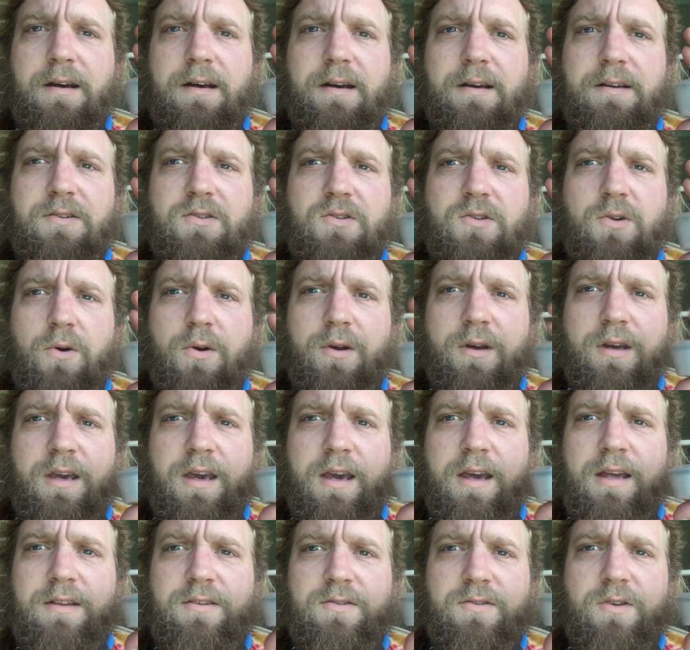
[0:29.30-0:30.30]
soda
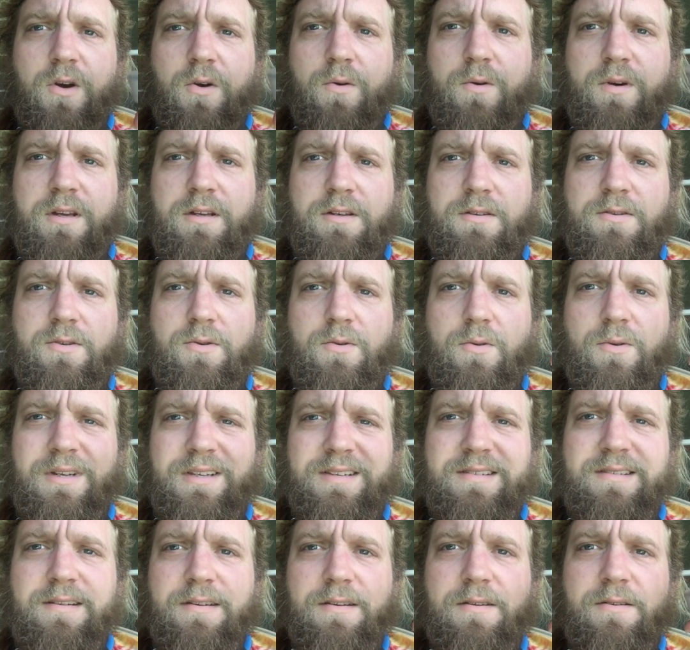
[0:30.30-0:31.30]
cans go into a
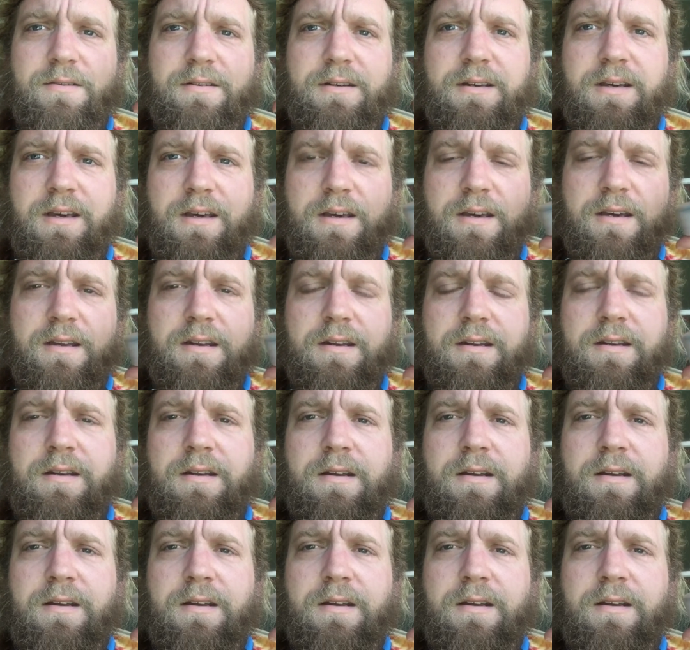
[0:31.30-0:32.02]
single ingot.